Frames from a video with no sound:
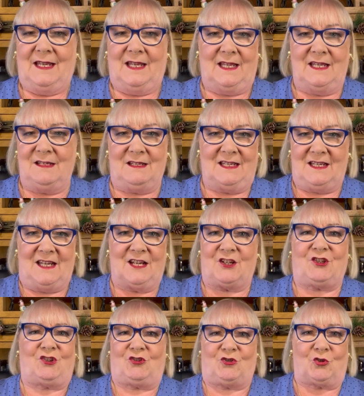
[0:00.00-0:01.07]

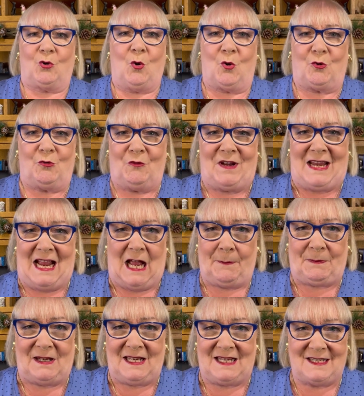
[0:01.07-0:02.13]
extraordinary
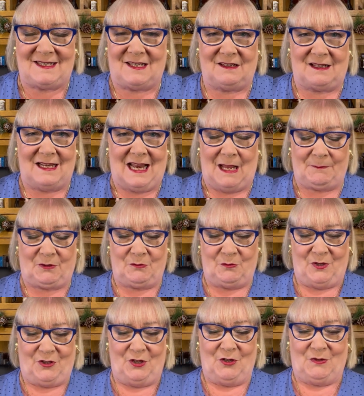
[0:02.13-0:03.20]
happenings that can happen
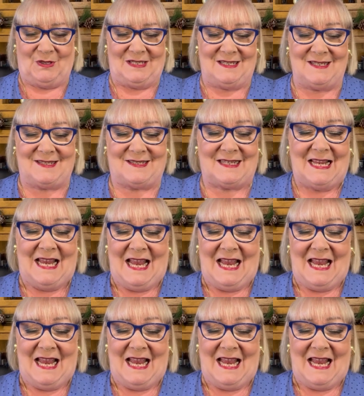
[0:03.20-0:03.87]
with Uranus,